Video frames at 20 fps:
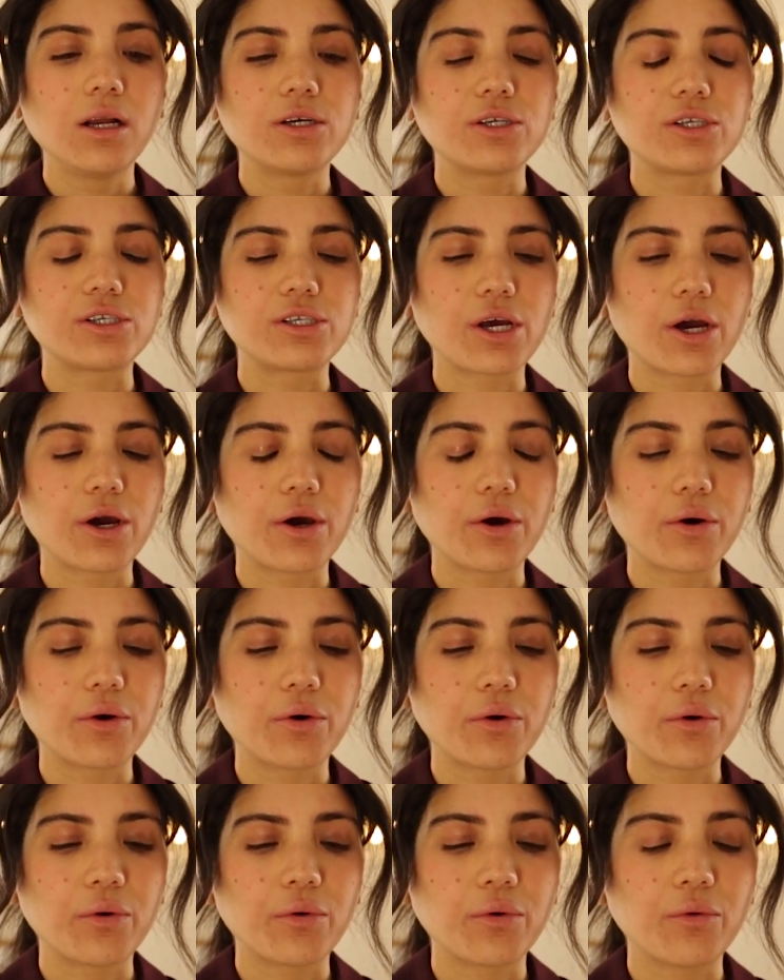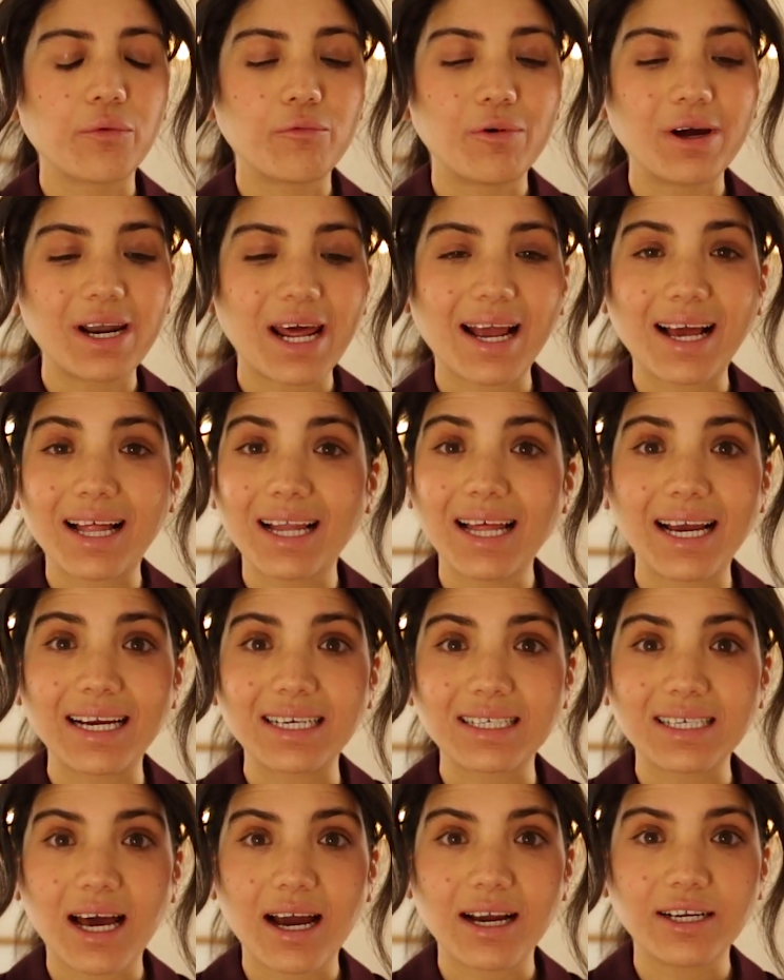So when I
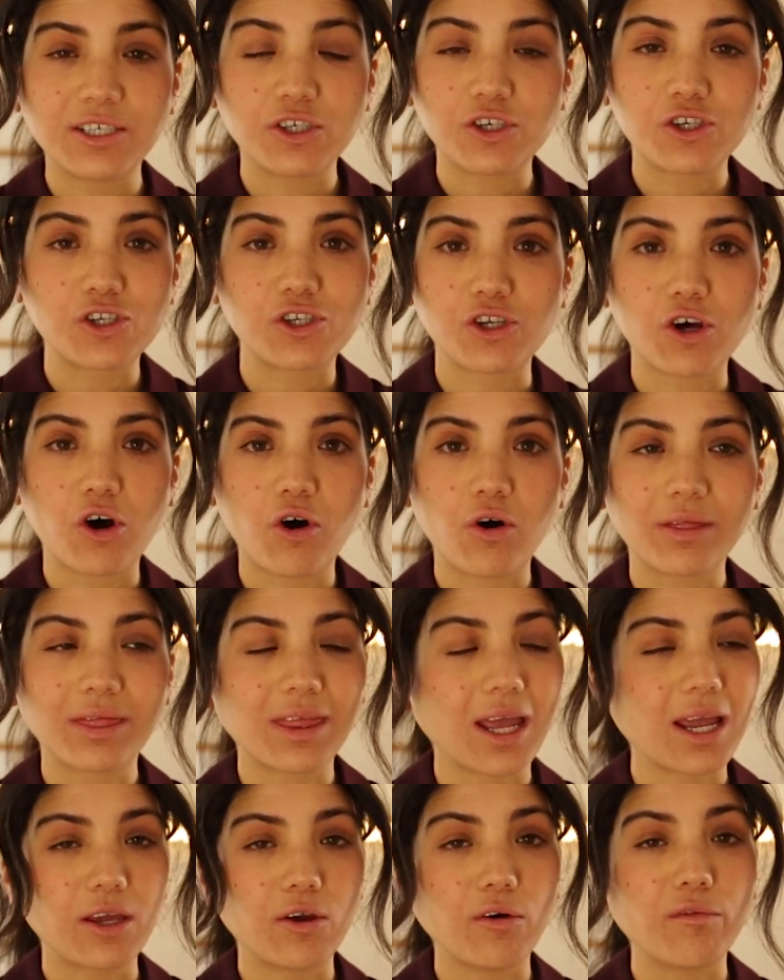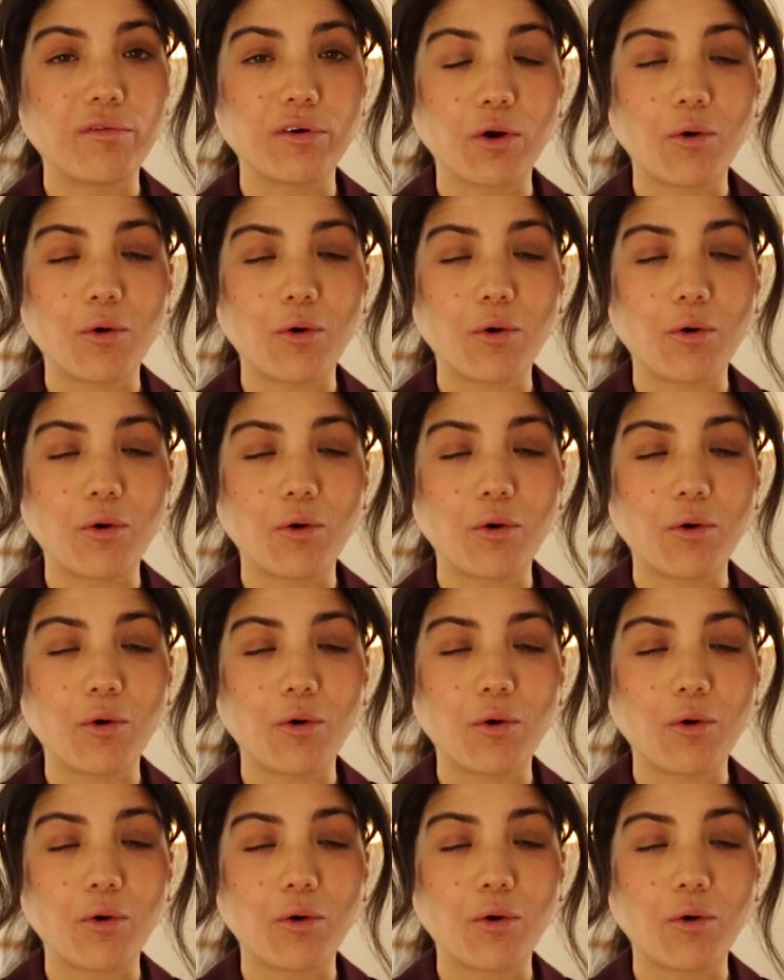clicked, I just saw thank you for